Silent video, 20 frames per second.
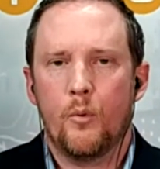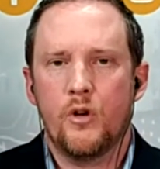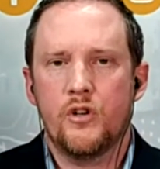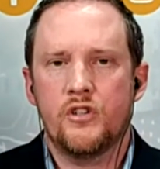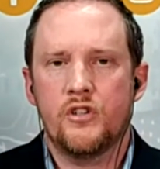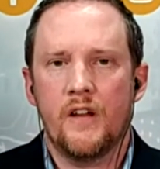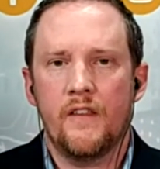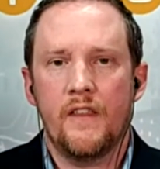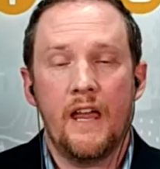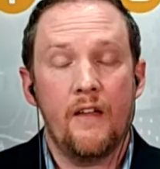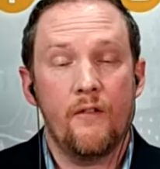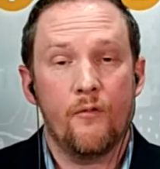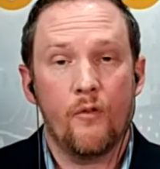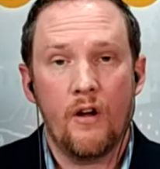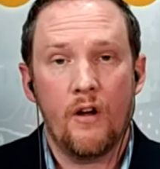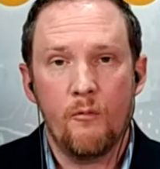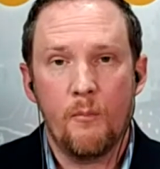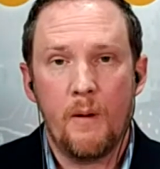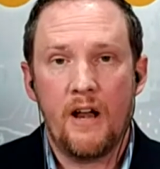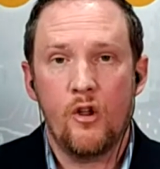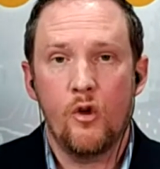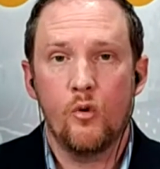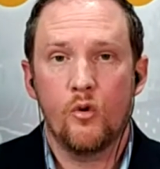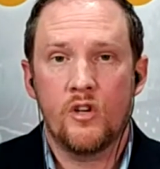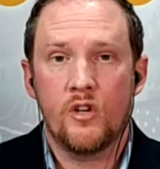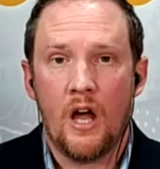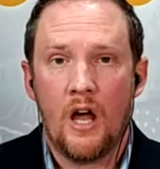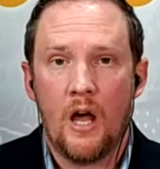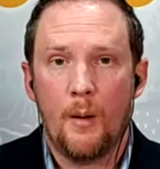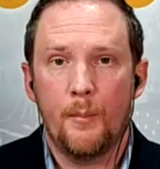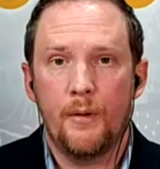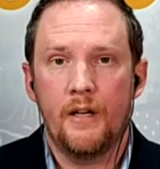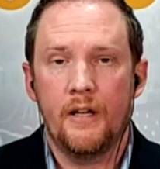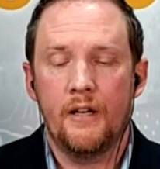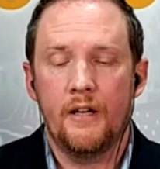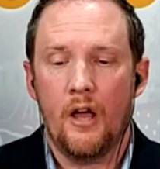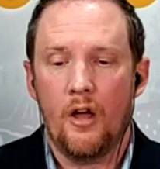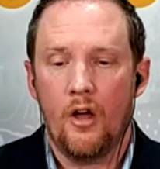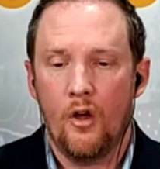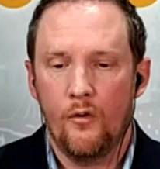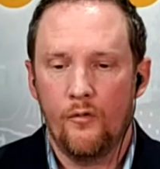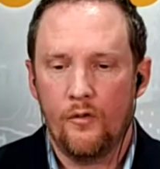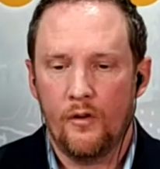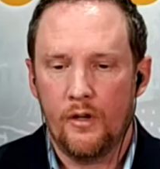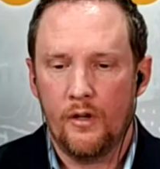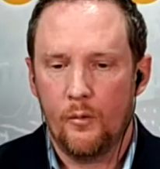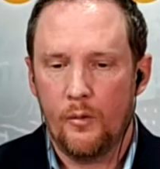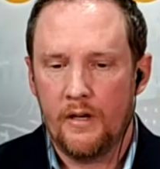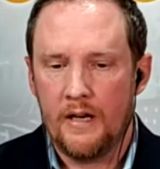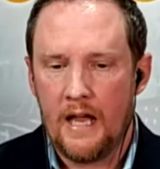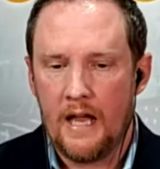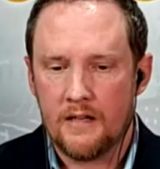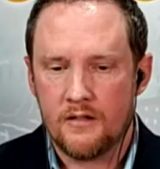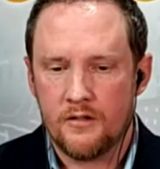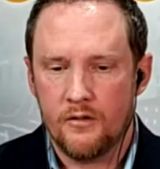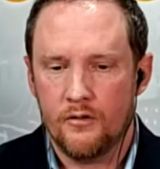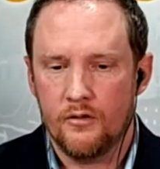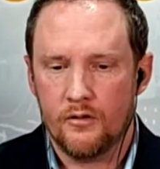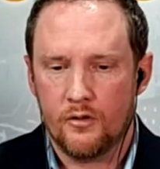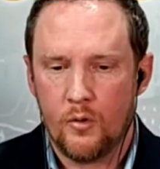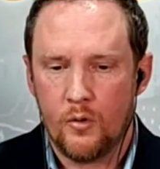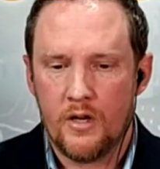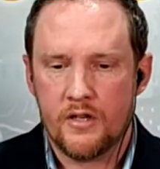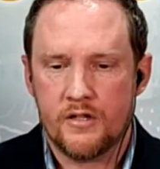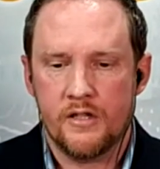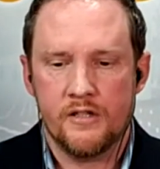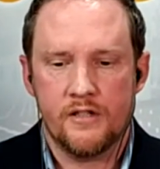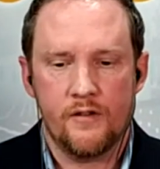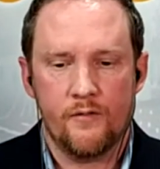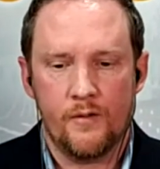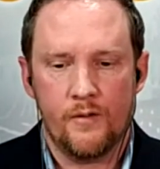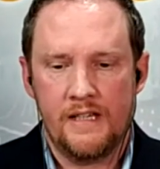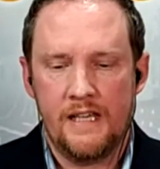Appreciate that. And for everybody who commented, hopefully we got to the questions.